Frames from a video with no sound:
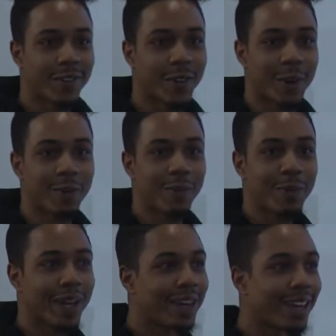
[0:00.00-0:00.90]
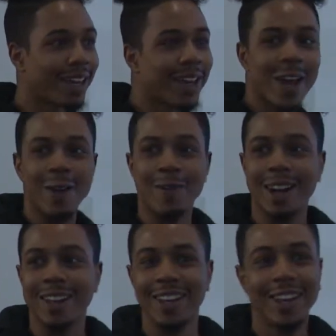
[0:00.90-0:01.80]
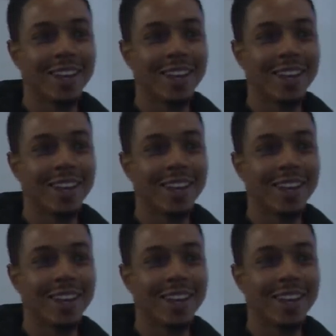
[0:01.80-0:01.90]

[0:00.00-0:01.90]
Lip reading: from being a kid? Everybody?